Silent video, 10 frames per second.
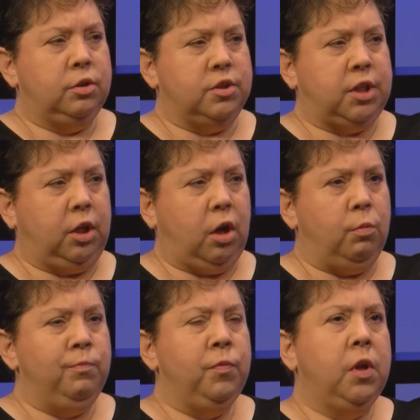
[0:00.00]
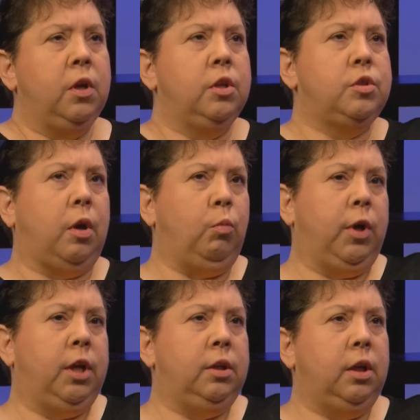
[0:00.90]
She said, go. So I
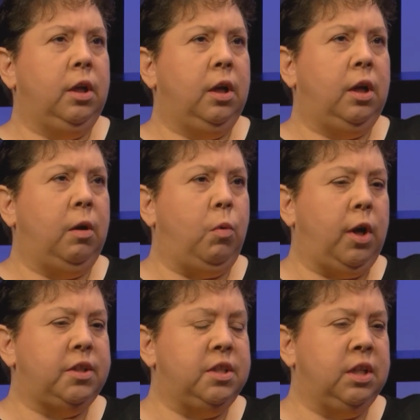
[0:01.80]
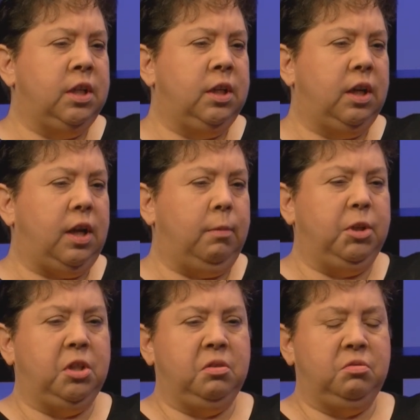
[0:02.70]
went, I walked in, I'm
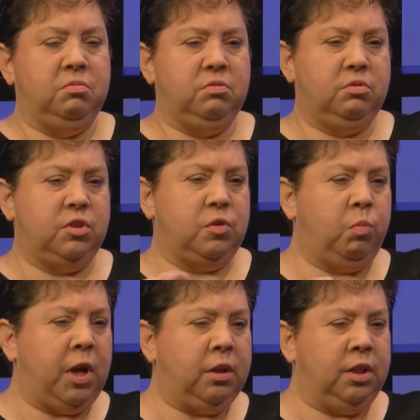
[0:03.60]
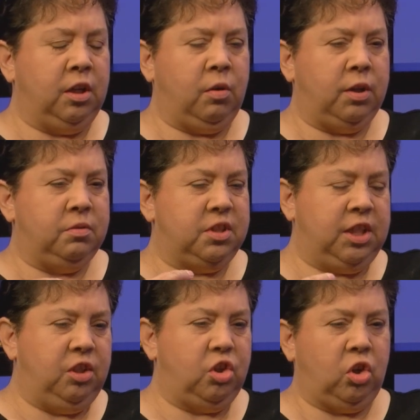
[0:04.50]
in sweat, you know, a
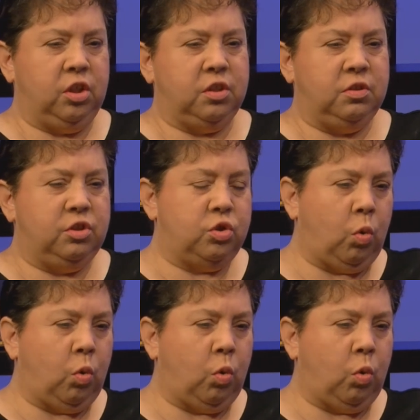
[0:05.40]
t-shirt and shorts.